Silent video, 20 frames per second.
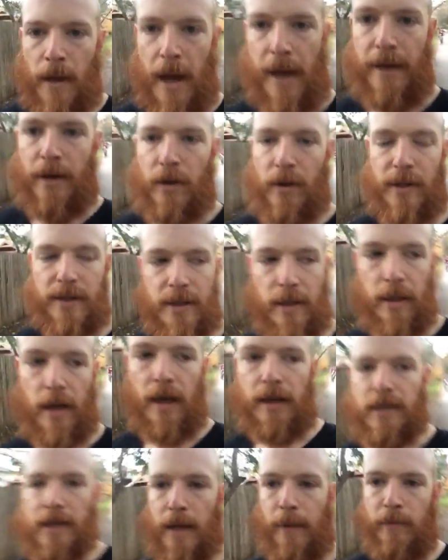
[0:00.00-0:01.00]
I notice a
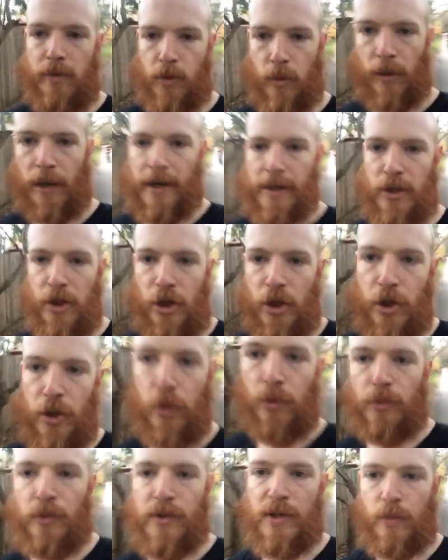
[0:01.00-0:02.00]
lot of times when I
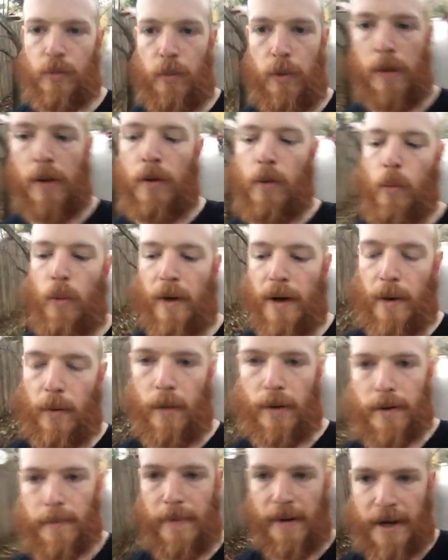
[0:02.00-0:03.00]
choose what I
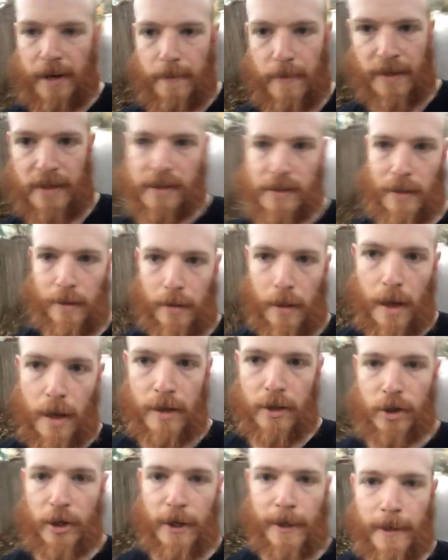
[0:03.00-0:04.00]
want to buy based on
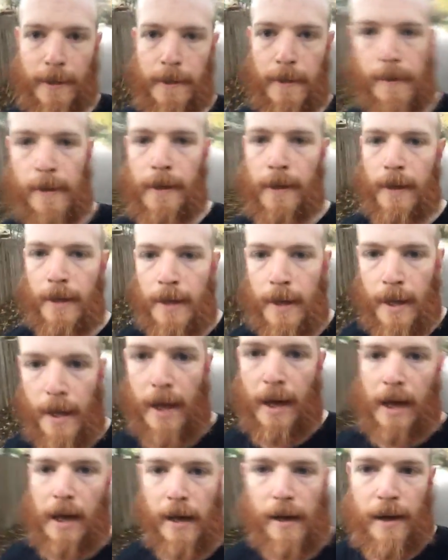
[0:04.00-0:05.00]
logic,
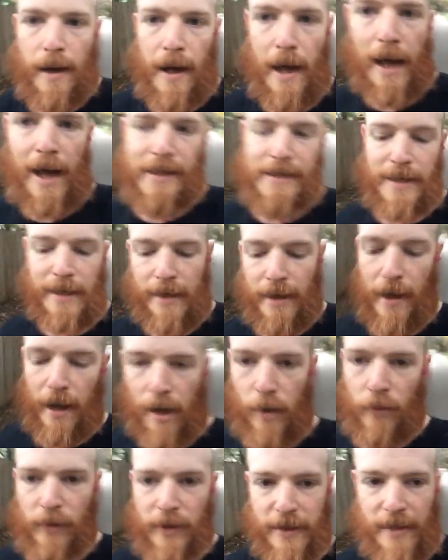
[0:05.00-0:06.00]
I tend to
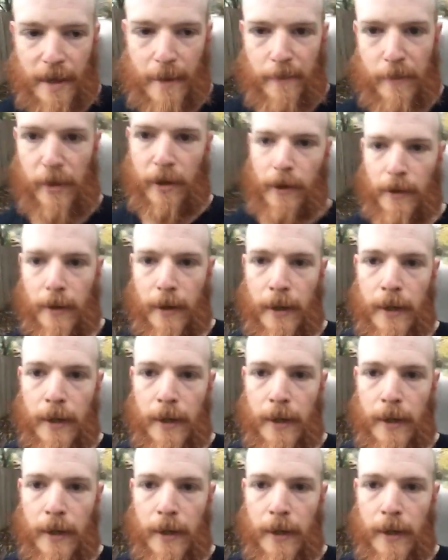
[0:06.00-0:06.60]
not read that book.